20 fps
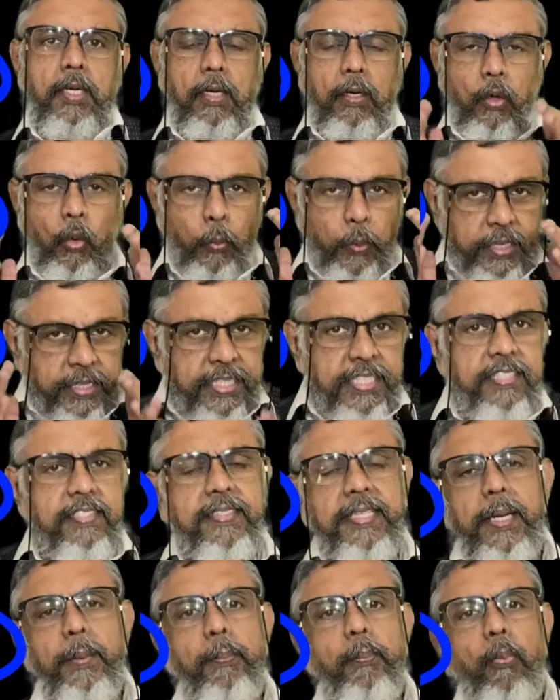Now with these
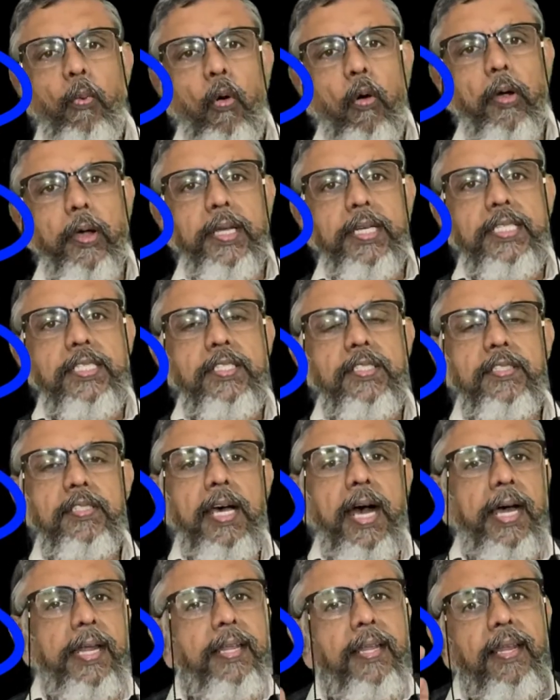10 points,
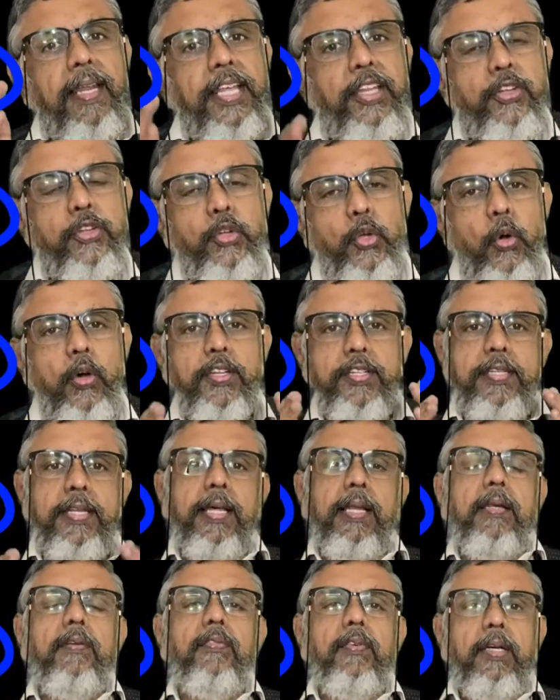analyze
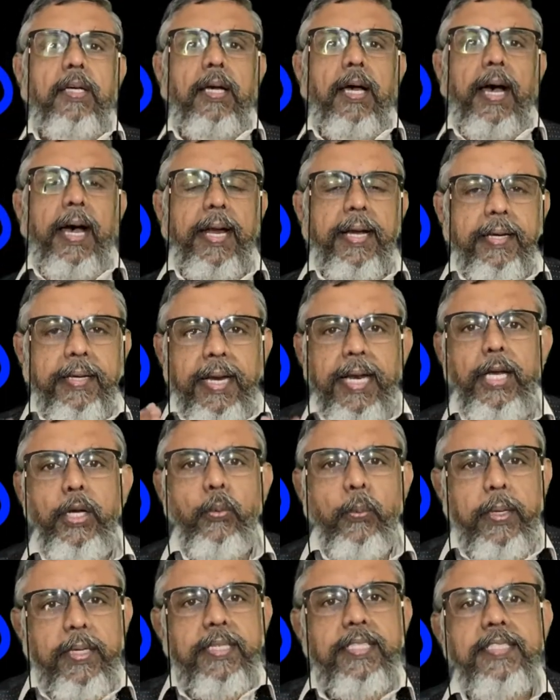yourself and try
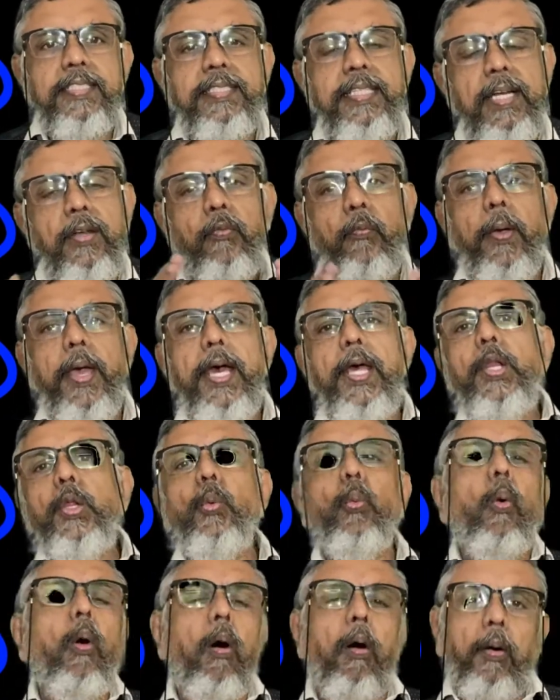to understand where
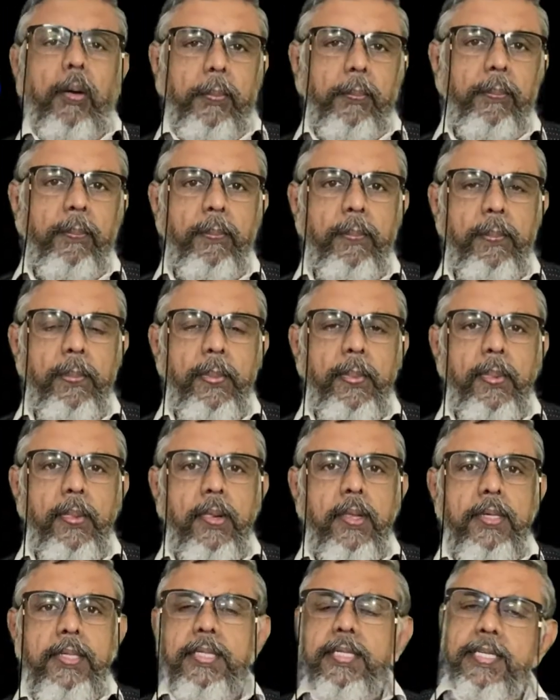you are.
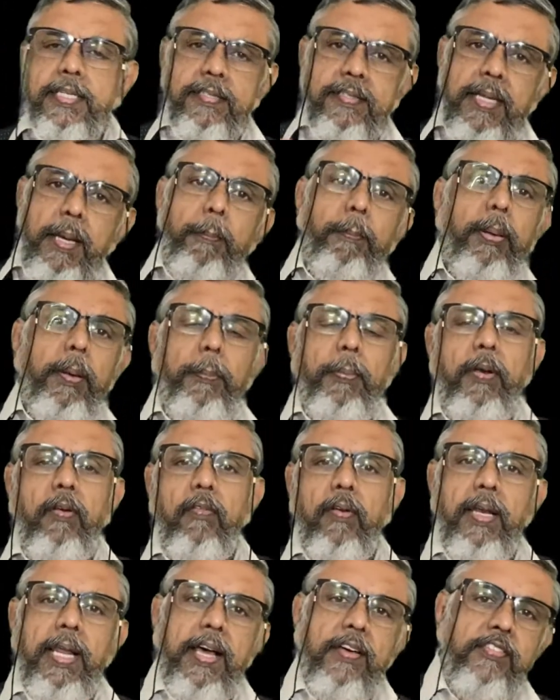Some people
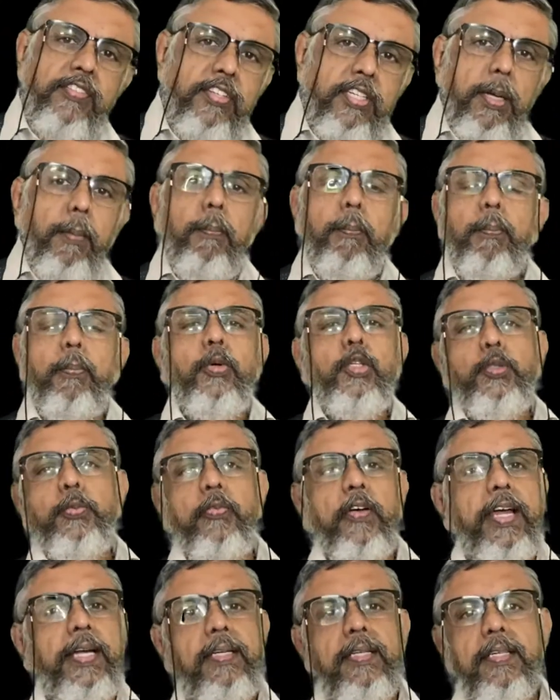will have some push
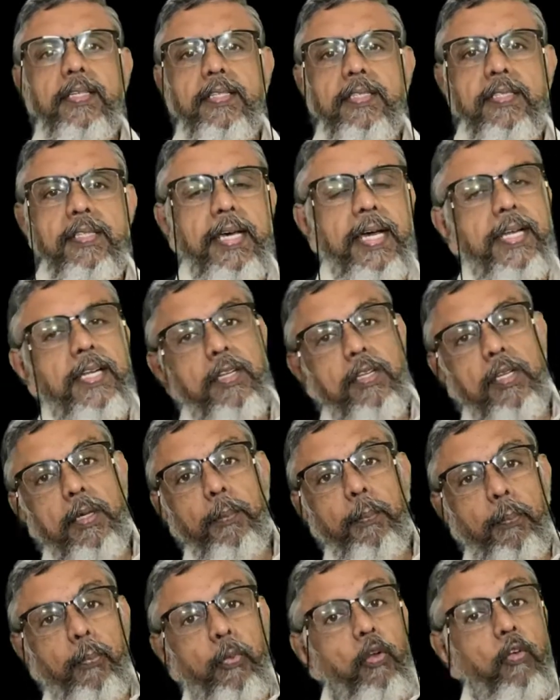factors and
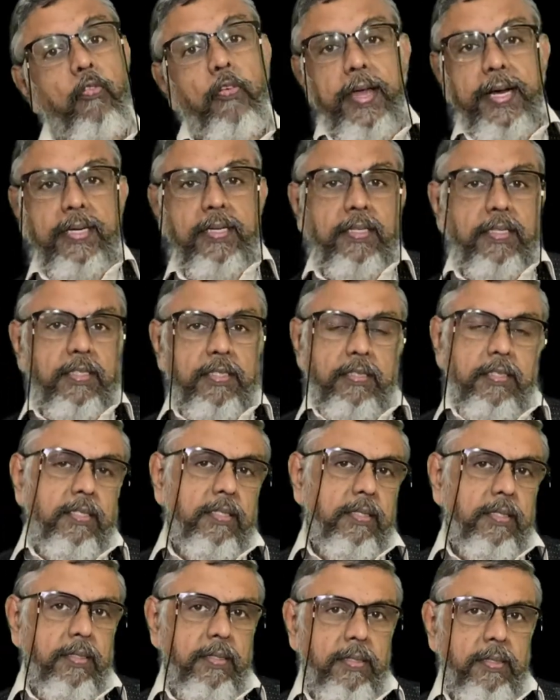some pull factors.
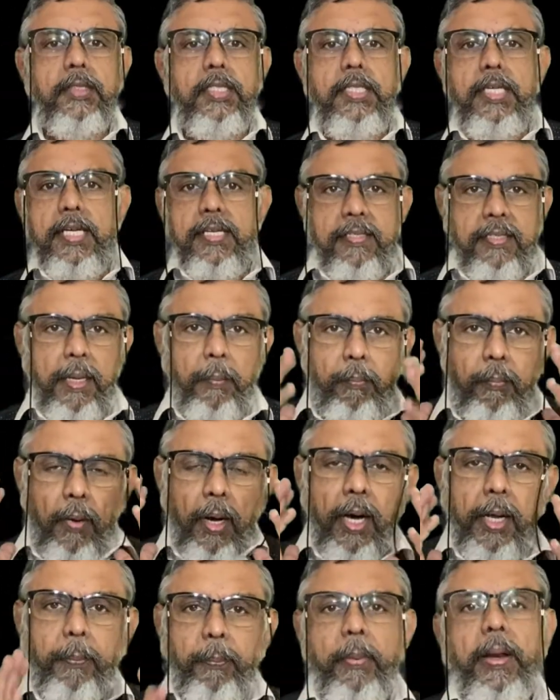Some
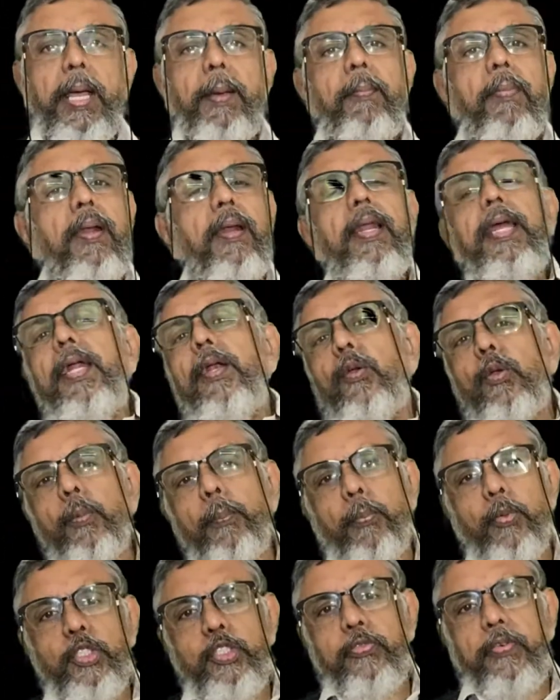are primarily into
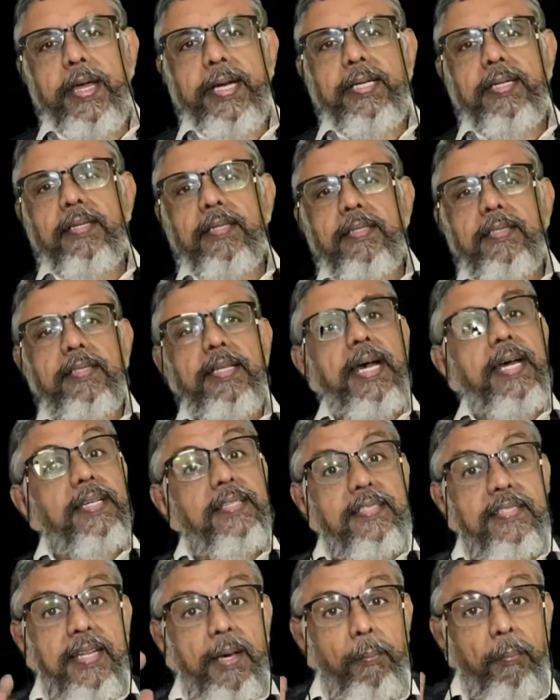push factors and
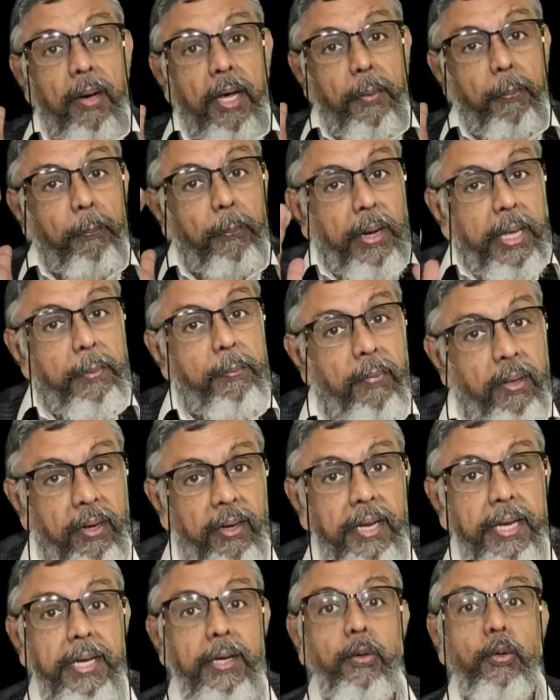some are
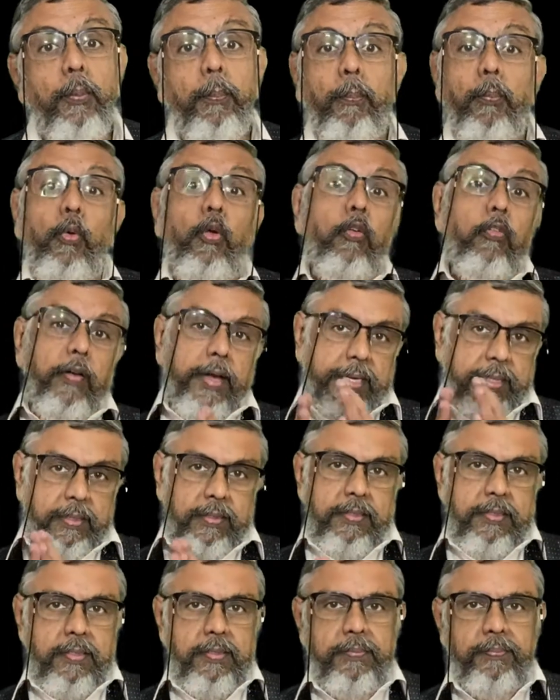primarily into pull
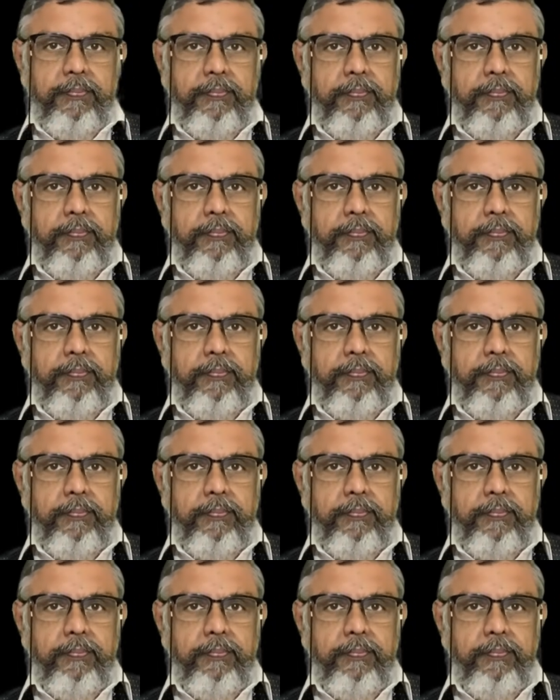factors.